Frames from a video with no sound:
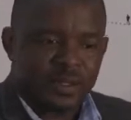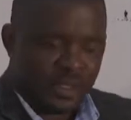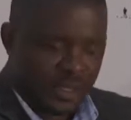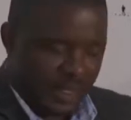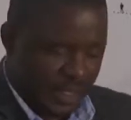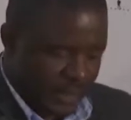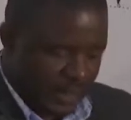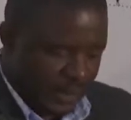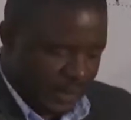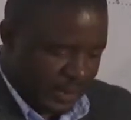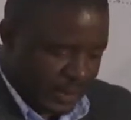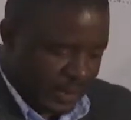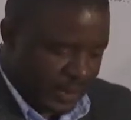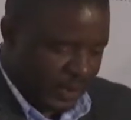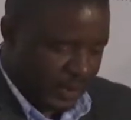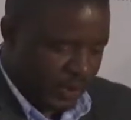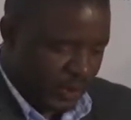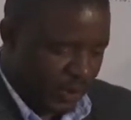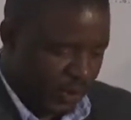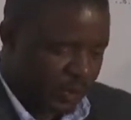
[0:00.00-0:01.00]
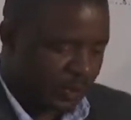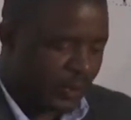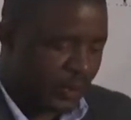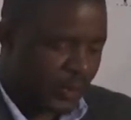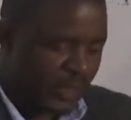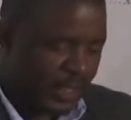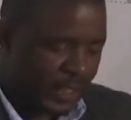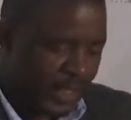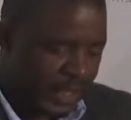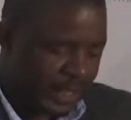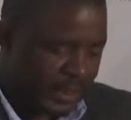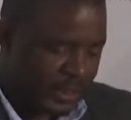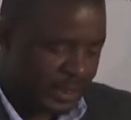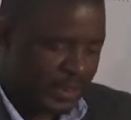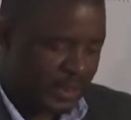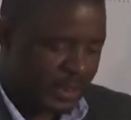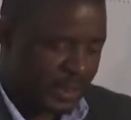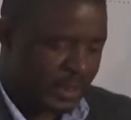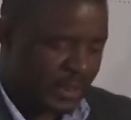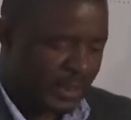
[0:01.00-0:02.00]
And this is a weapon that
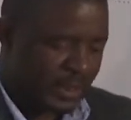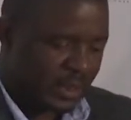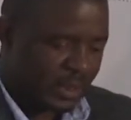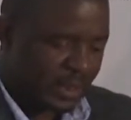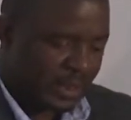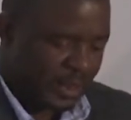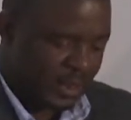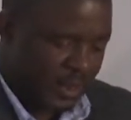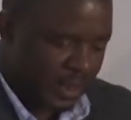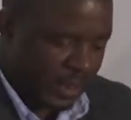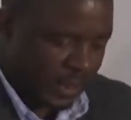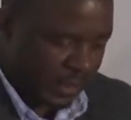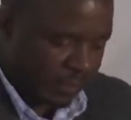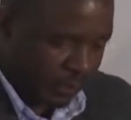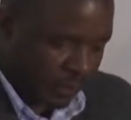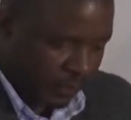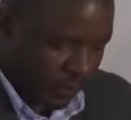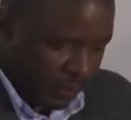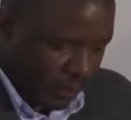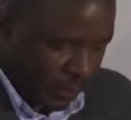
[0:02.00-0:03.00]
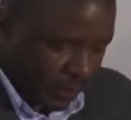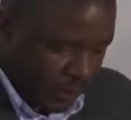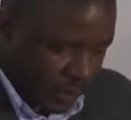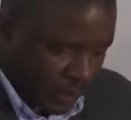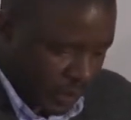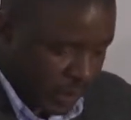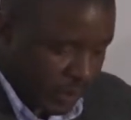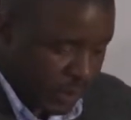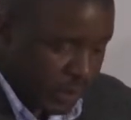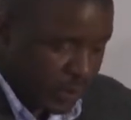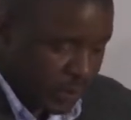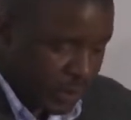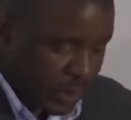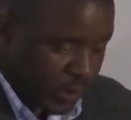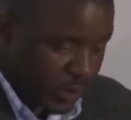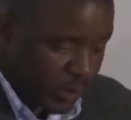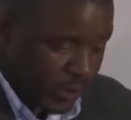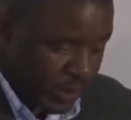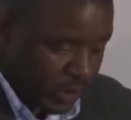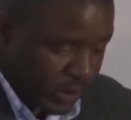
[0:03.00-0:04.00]
the Rhodesians
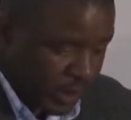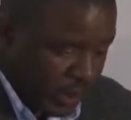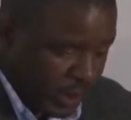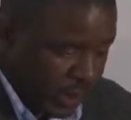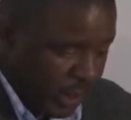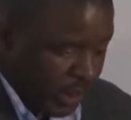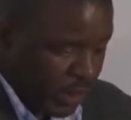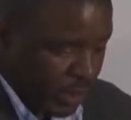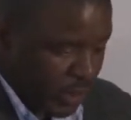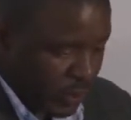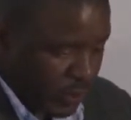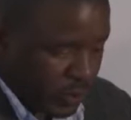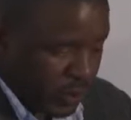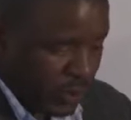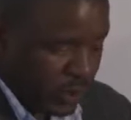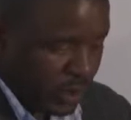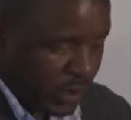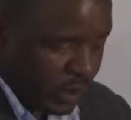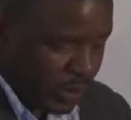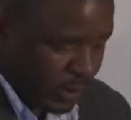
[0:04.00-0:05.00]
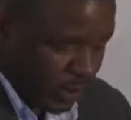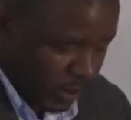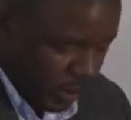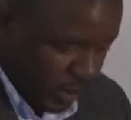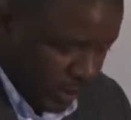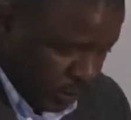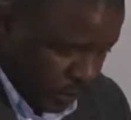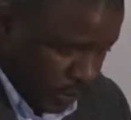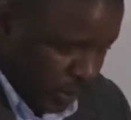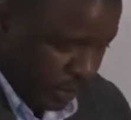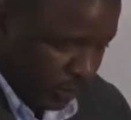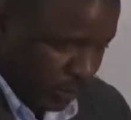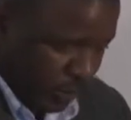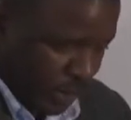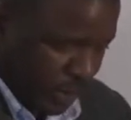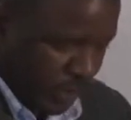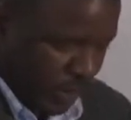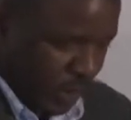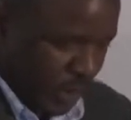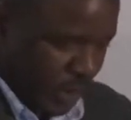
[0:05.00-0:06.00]
continuously used, and Smith in
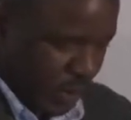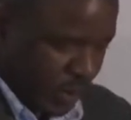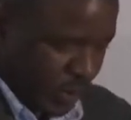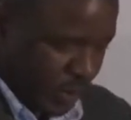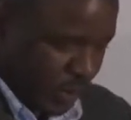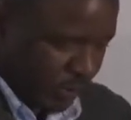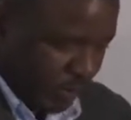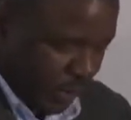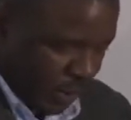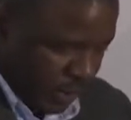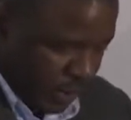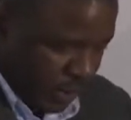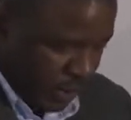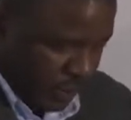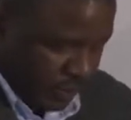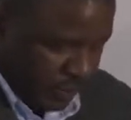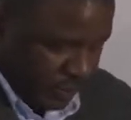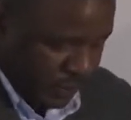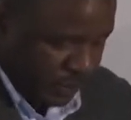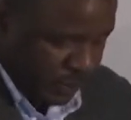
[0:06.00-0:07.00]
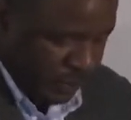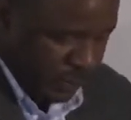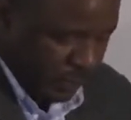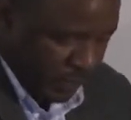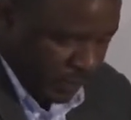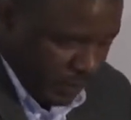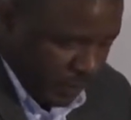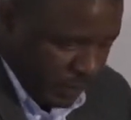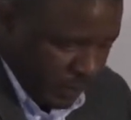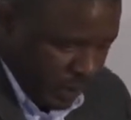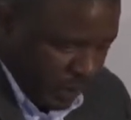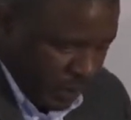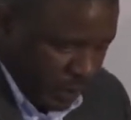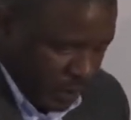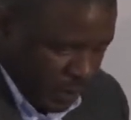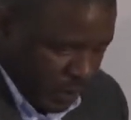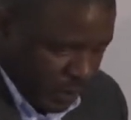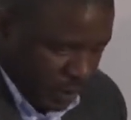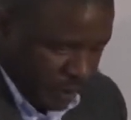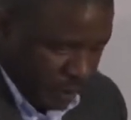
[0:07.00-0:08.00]
particular took advantage of.
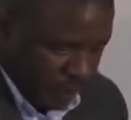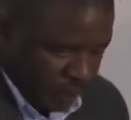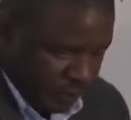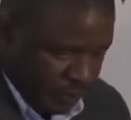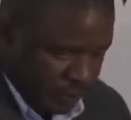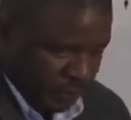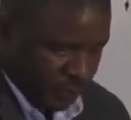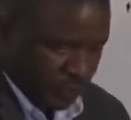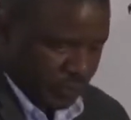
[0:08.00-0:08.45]
So